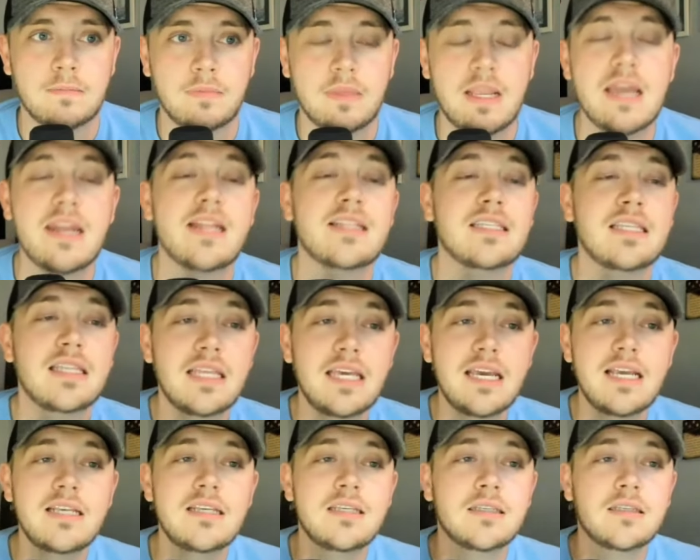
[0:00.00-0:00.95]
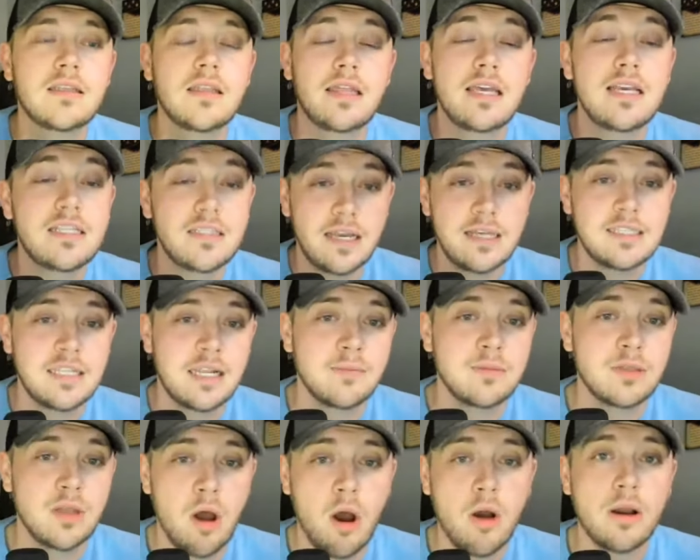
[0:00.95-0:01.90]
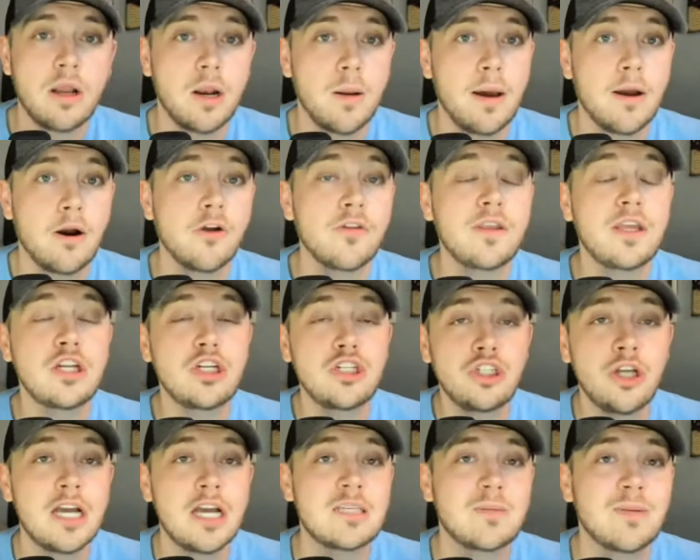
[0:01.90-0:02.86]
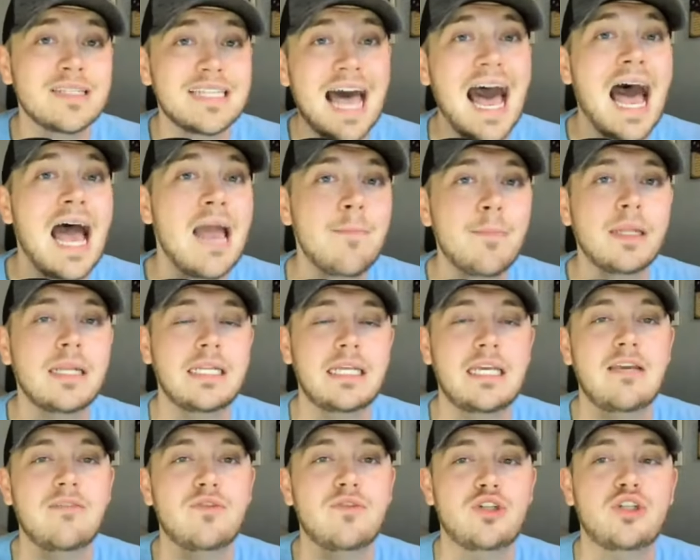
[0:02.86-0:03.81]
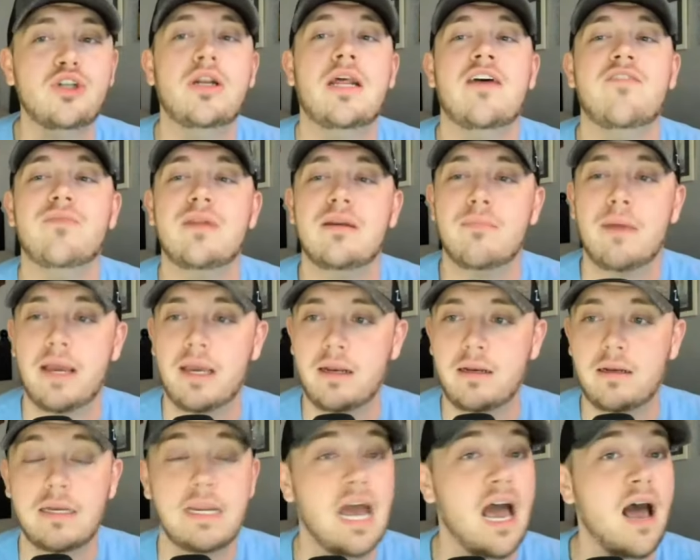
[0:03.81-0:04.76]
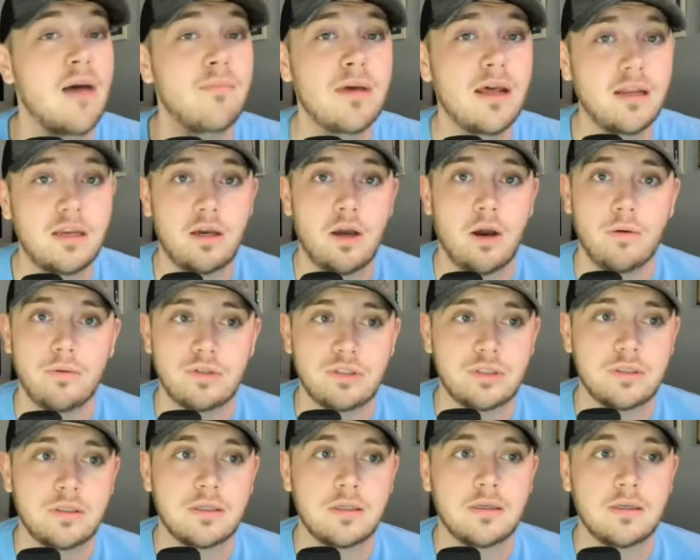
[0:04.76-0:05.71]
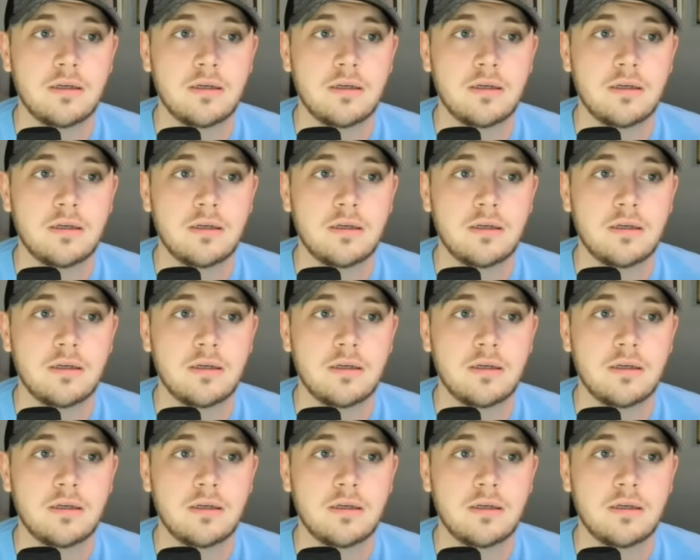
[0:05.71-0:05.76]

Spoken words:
And it's these things that I'm talking about are the adjustments I believe should have been made. Now, I'm not a coach.